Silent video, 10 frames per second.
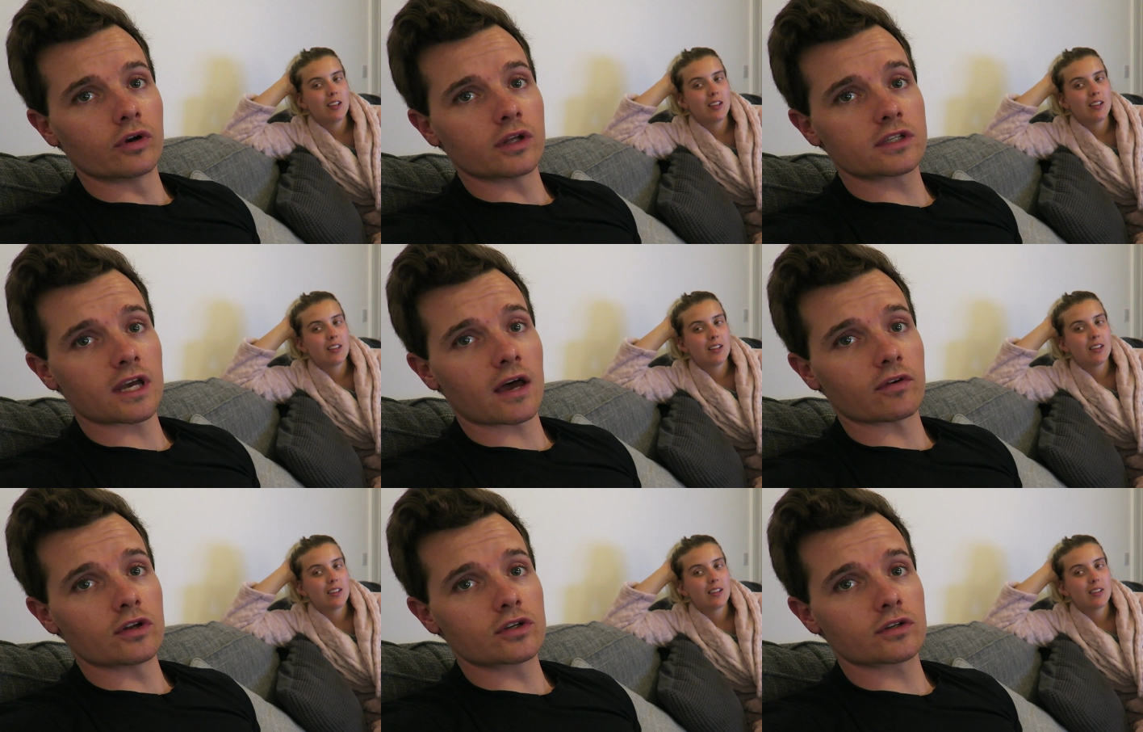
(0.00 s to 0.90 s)
Speaker 1: Really
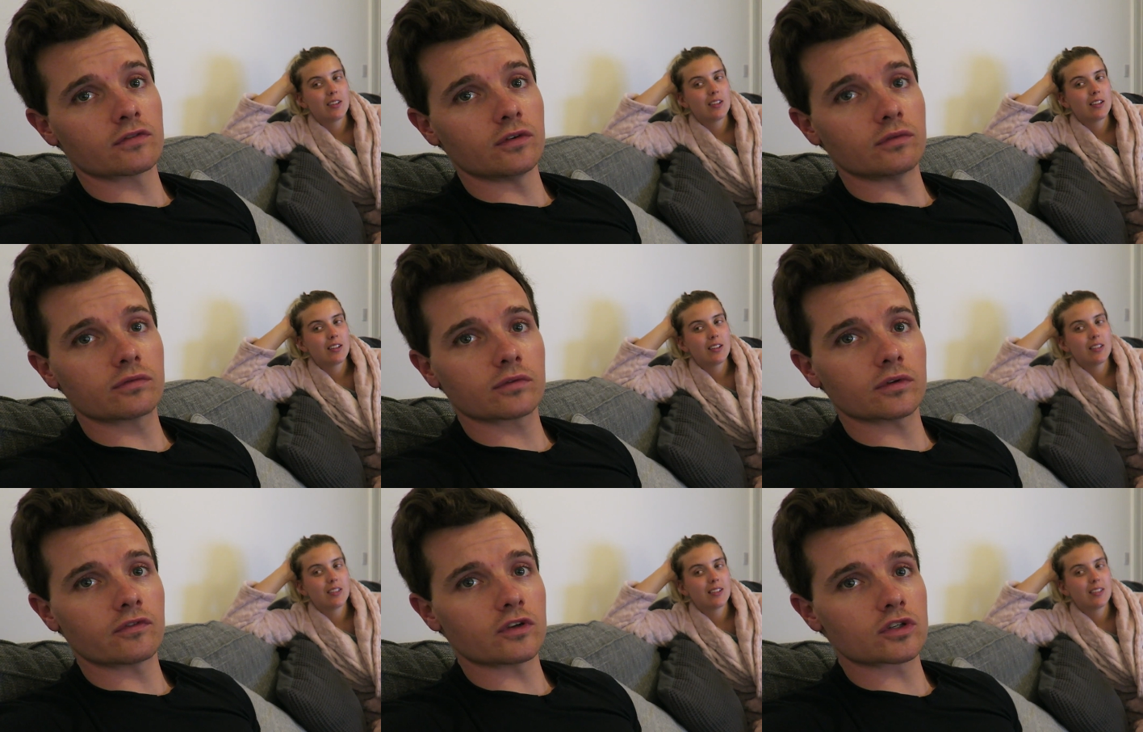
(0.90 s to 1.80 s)
savage. If you
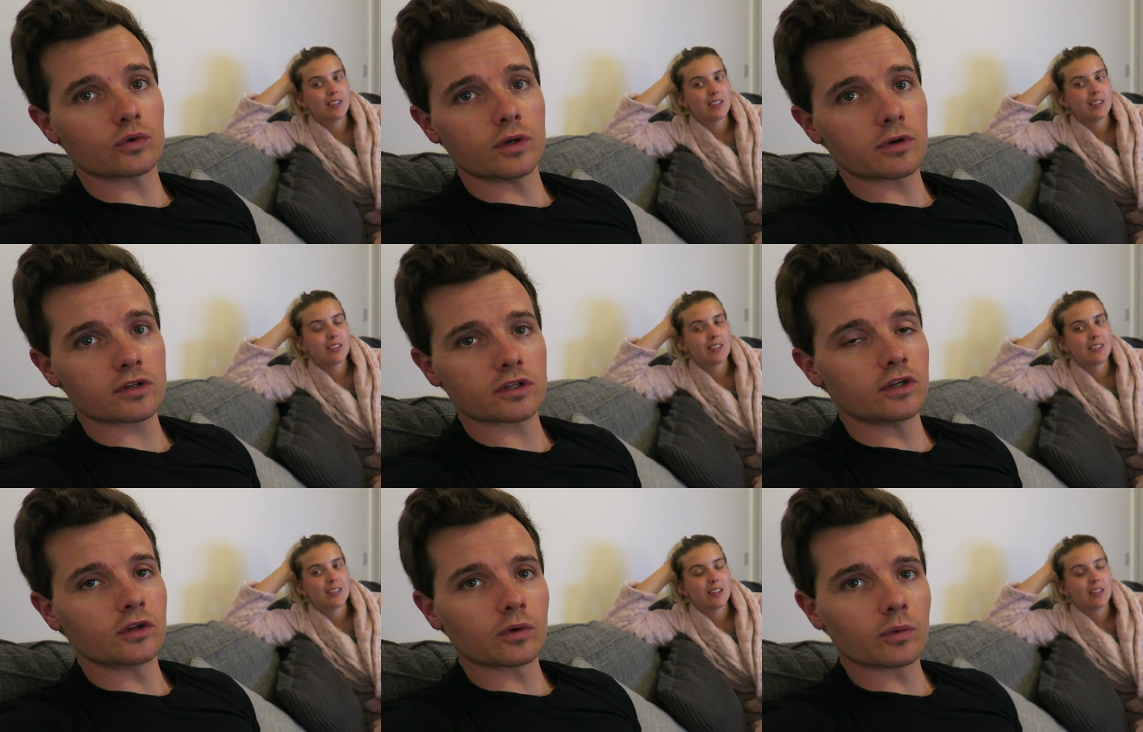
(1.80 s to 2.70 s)
if you're squeamish,
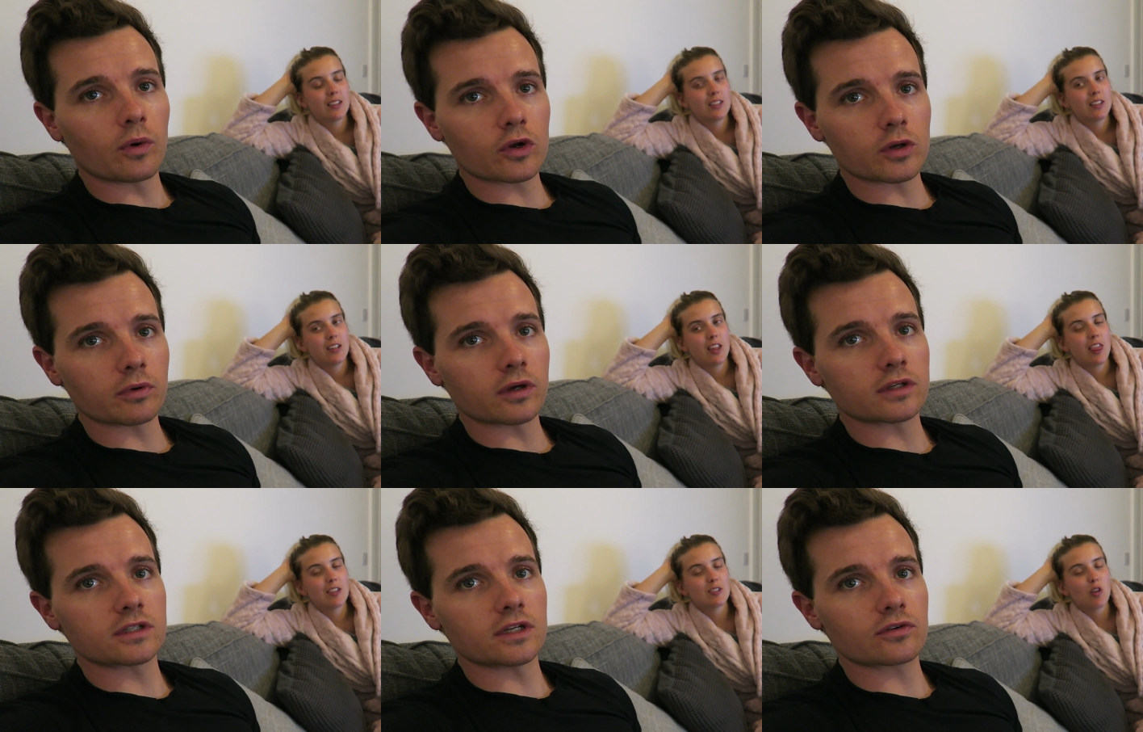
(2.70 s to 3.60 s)
then you don't want to watch it. But
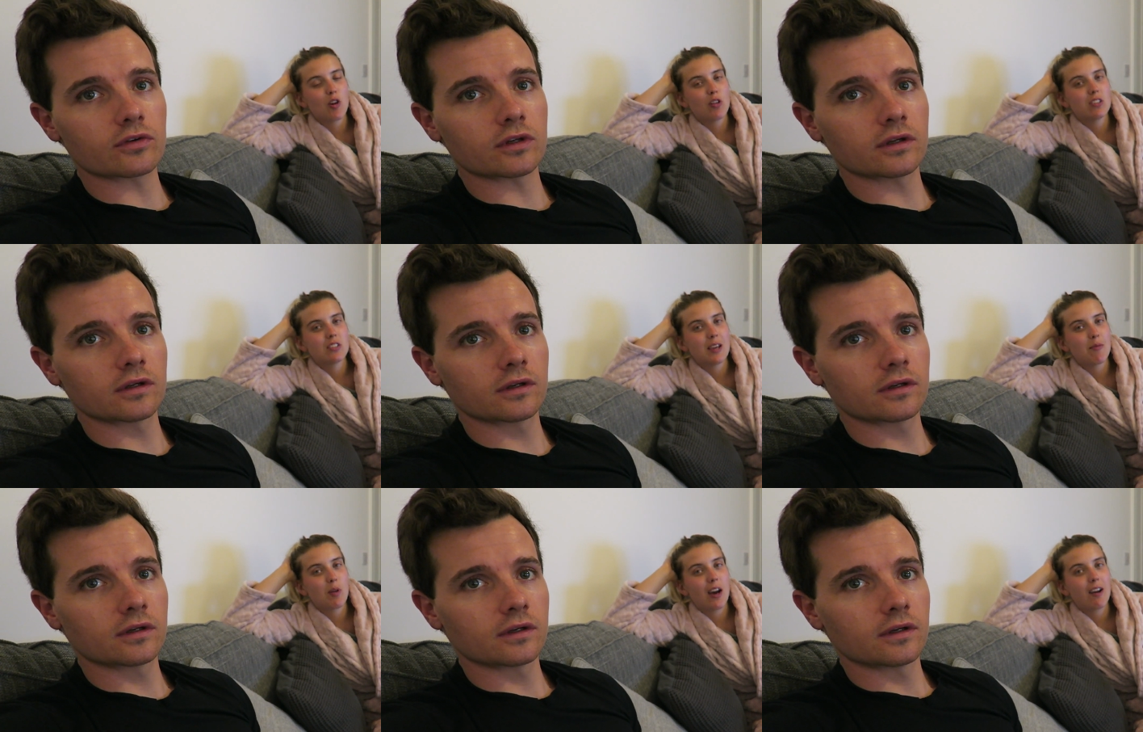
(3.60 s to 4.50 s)
Speaker 2: it's there's a lot of the
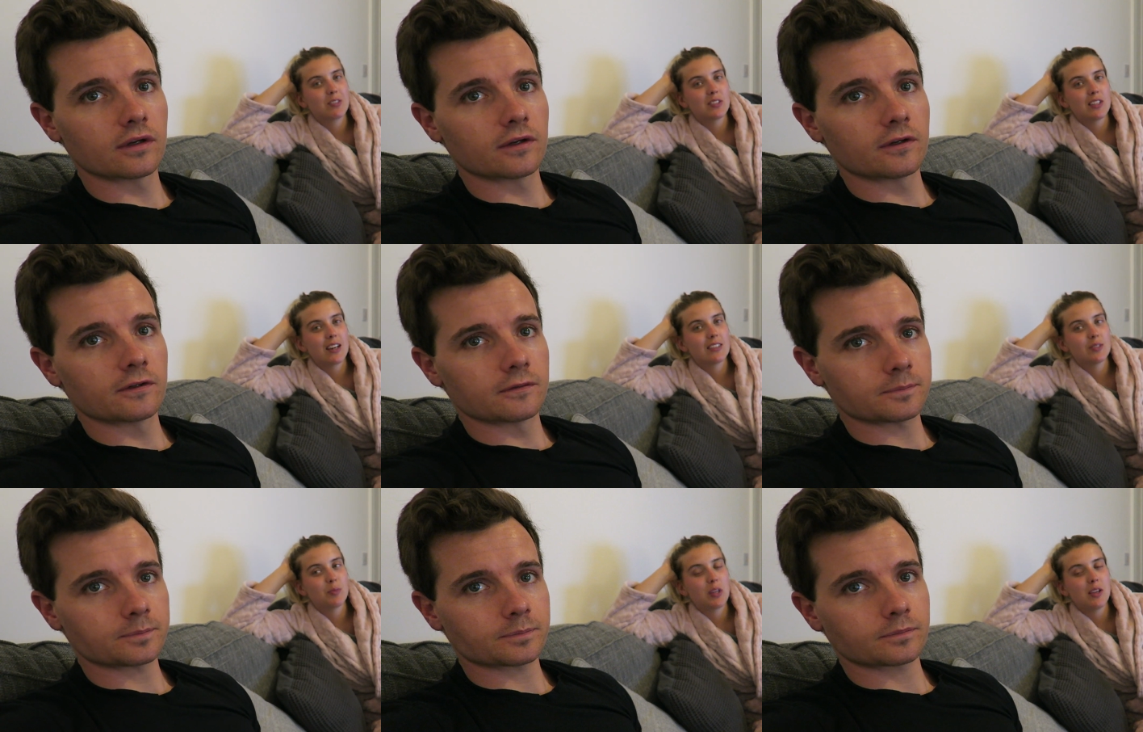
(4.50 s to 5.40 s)
same characters
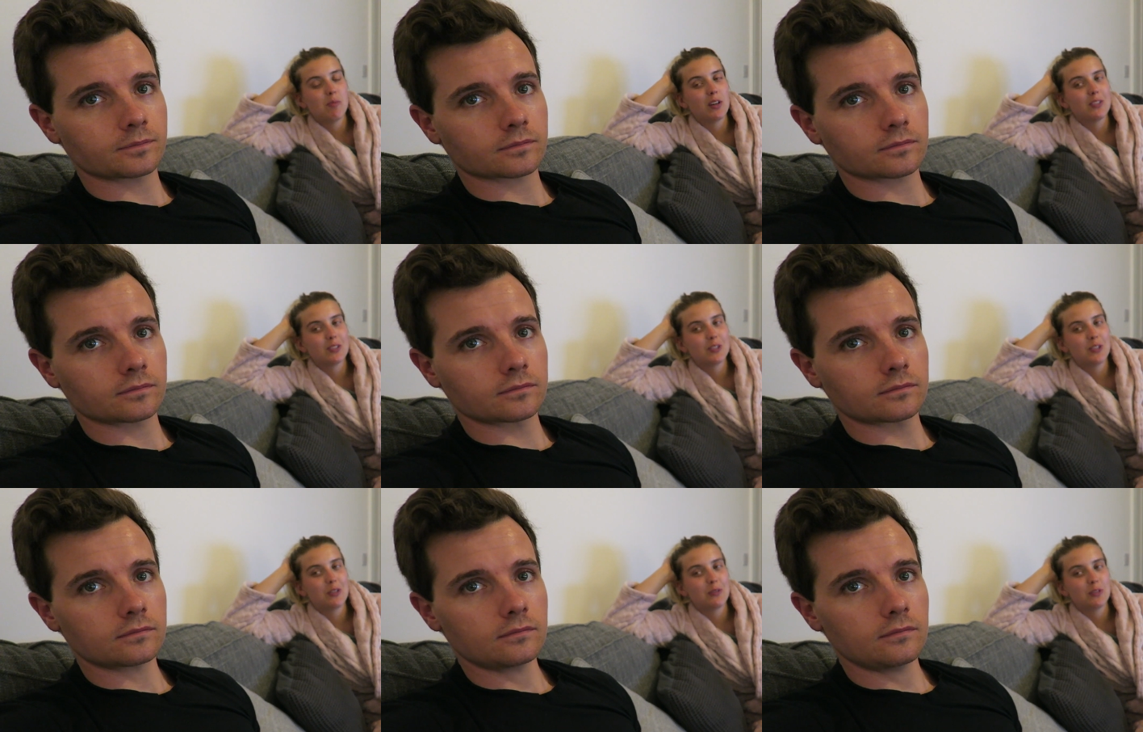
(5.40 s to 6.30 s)
as Peaky Blinders
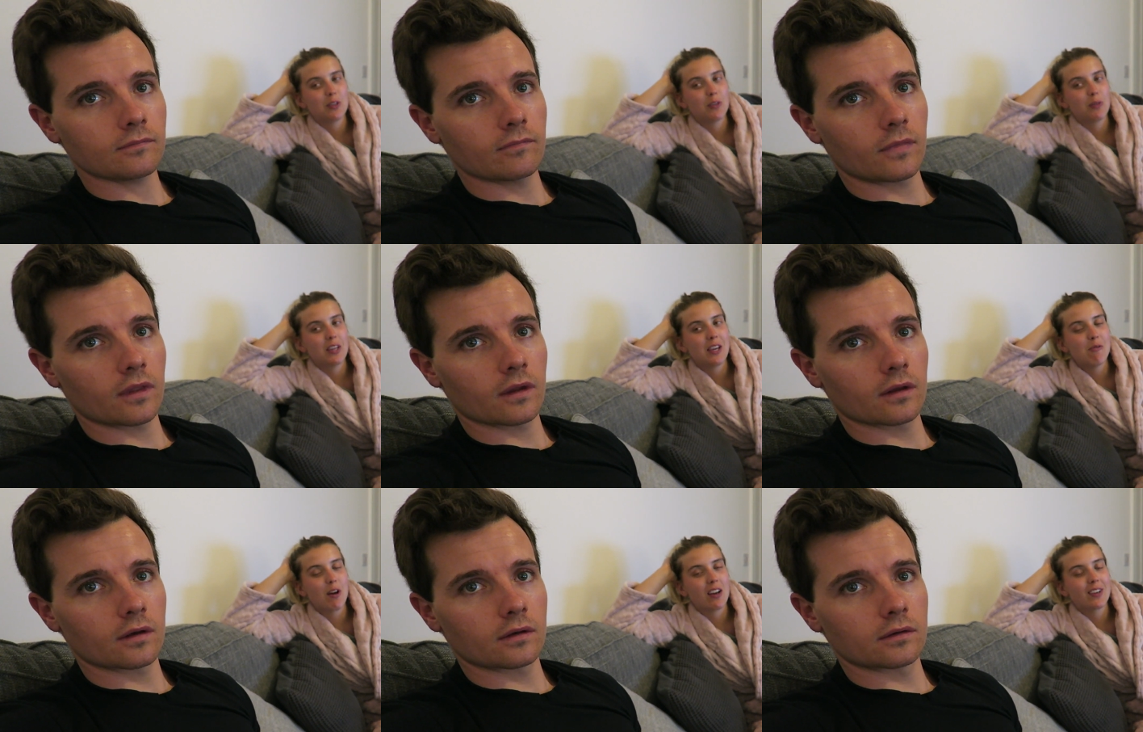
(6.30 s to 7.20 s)
too. So we
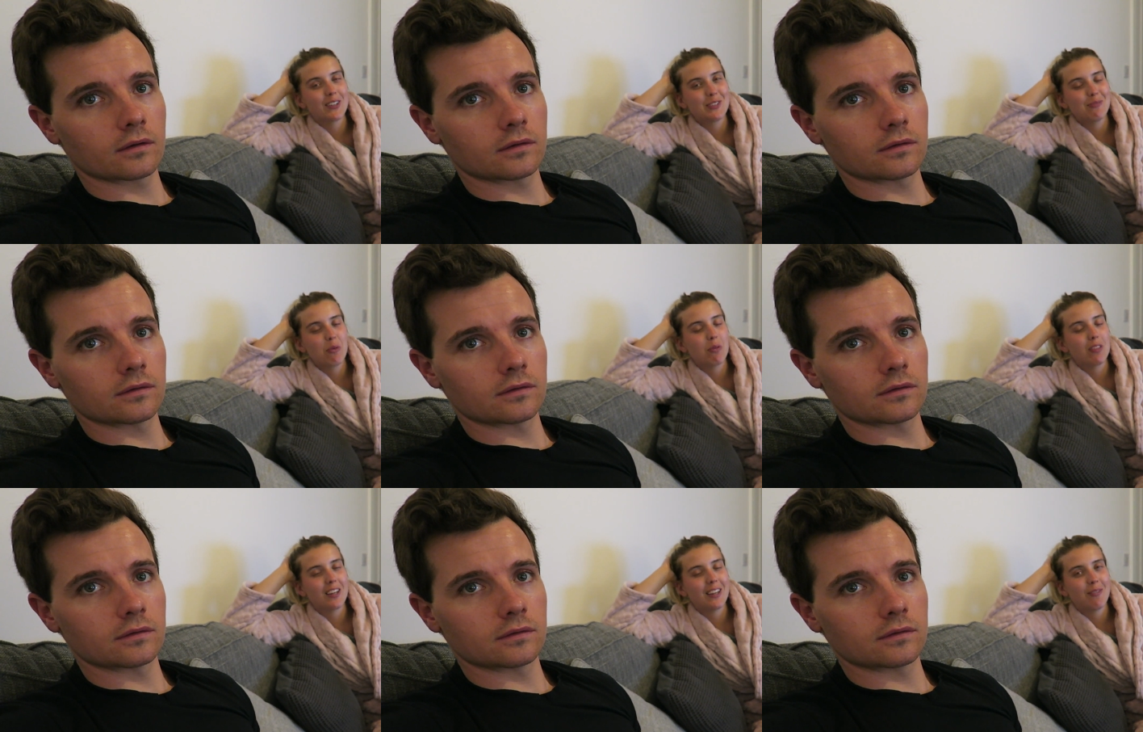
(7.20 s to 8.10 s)
keep recognising
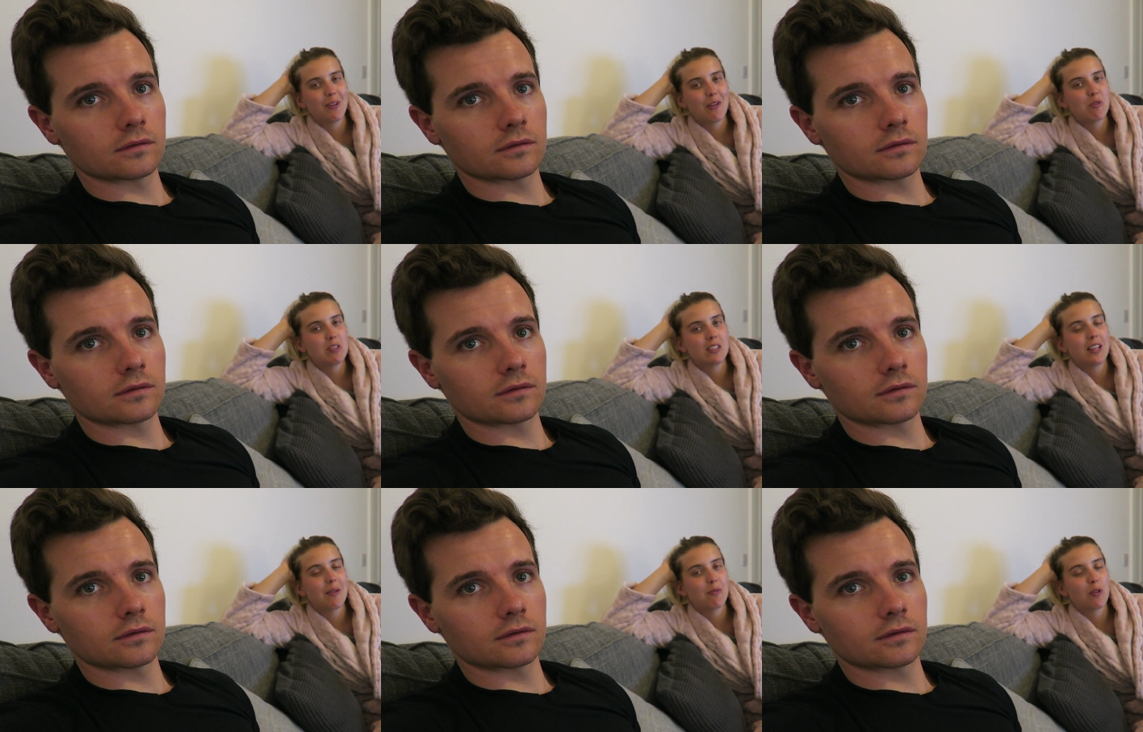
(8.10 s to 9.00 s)
people, thinking where have we
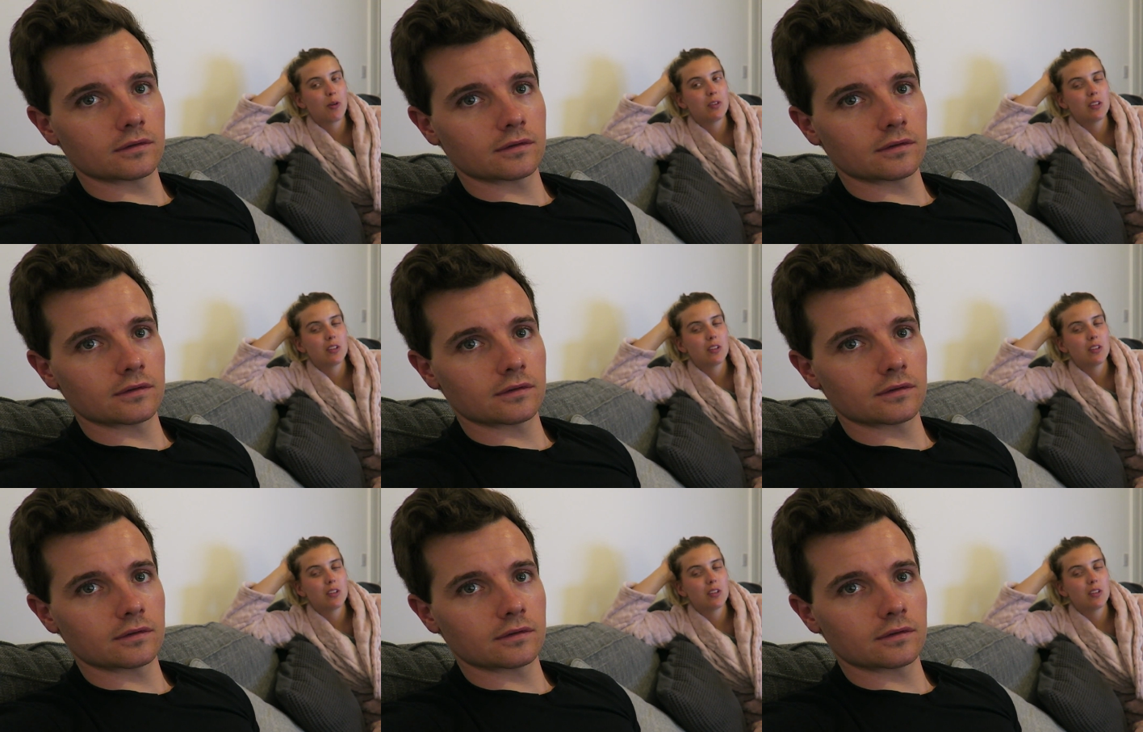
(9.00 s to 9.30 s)
seen them from?